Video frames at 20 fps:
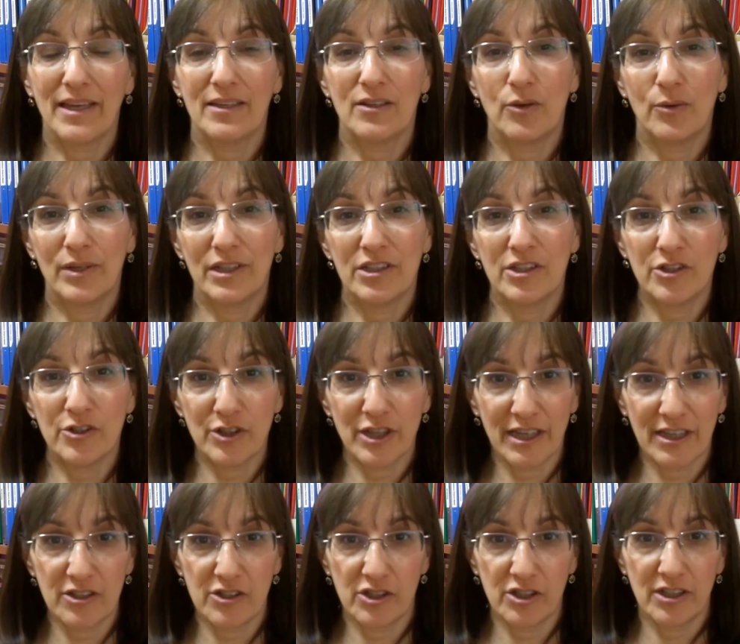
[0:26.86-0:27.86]
by going to your
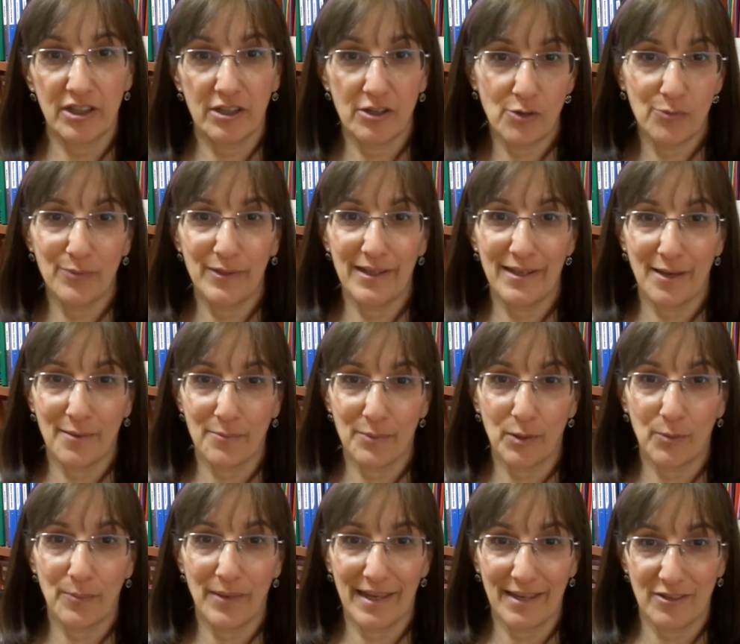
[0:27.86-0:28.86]
kitchen and opening up
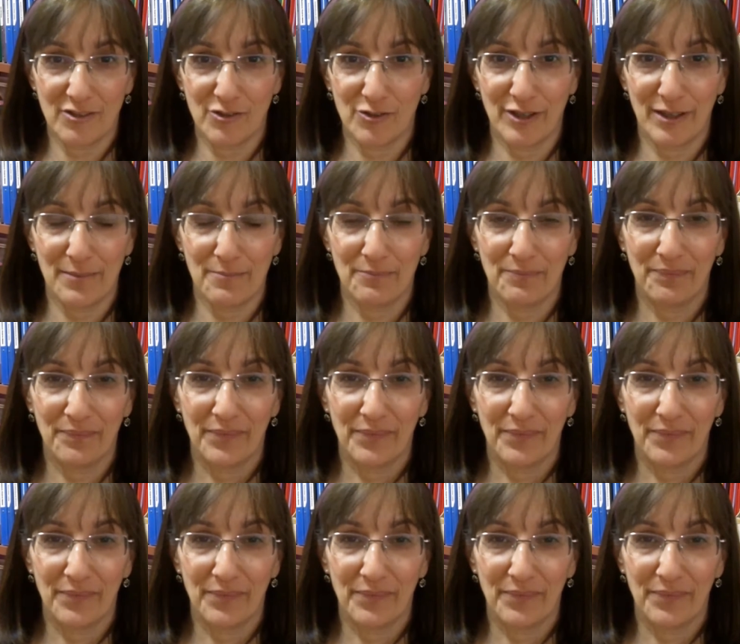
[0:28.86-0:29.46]
your pantry.